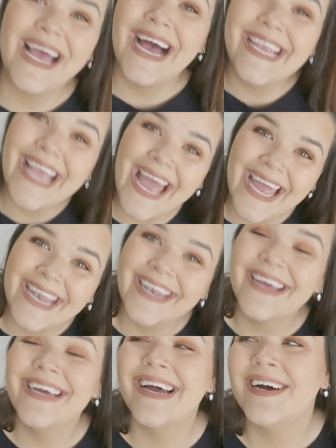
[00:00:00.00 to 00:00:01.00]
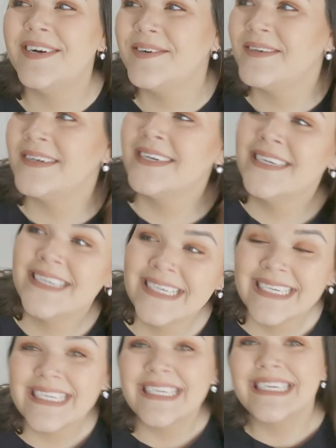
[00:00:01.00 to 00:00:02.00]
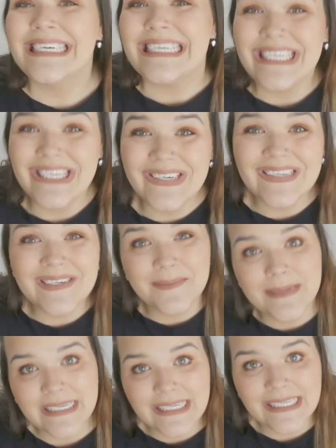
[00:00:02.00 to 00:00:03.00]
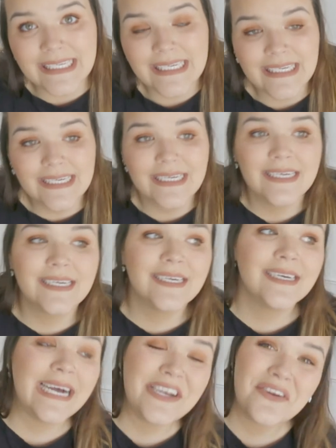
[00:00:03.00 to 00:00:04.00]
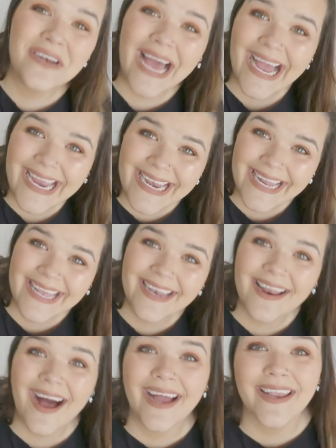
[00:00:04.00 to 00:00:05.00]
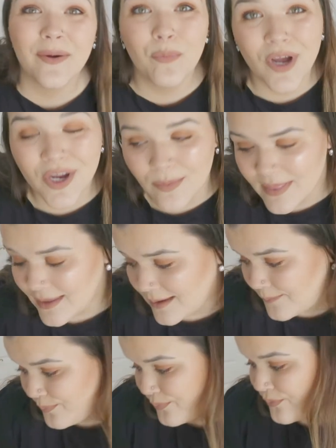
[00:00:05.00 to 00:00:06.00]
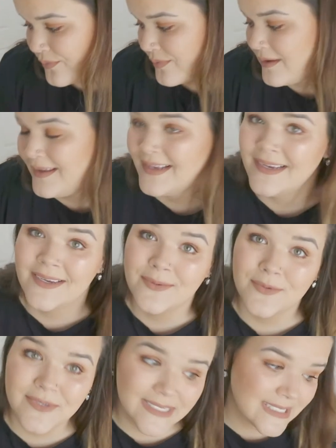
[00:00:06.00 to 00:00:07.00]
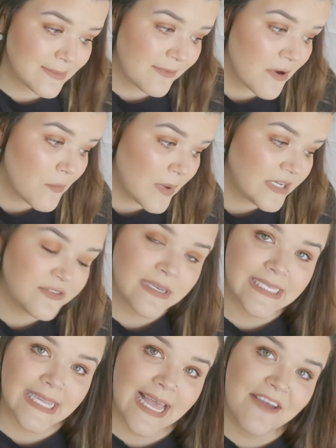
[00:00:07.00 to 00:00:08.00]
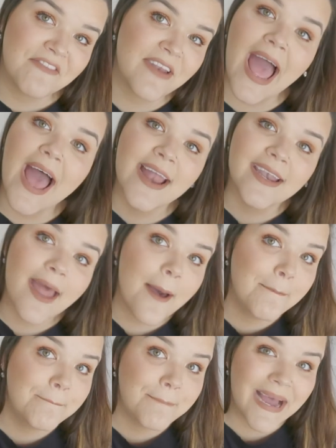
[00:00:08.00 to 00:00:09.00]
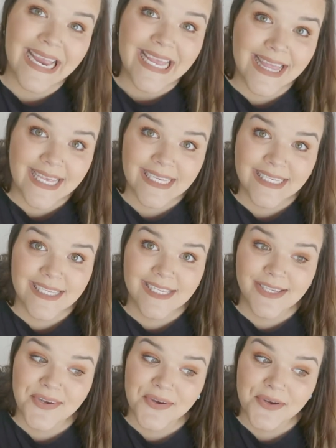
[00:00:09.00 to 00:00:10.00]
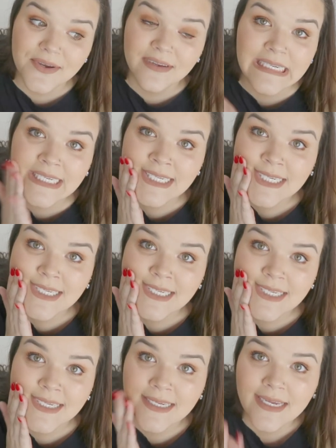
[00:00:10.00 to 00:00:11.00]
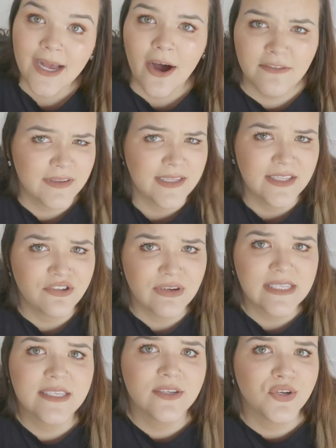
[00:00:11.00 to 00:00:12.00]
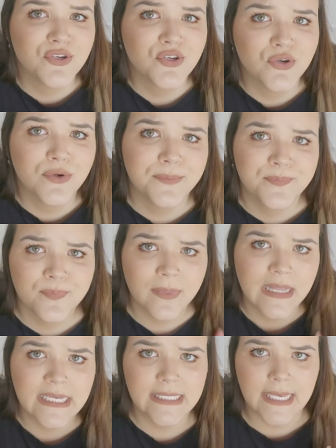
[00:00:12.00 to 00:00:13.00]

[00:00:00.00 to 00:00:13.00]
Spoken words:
Again, not amazing. I don't hate it. I can work with it. We'll see. So we've got one dress left and a bathers. So hopefully the dress is not too short. Let's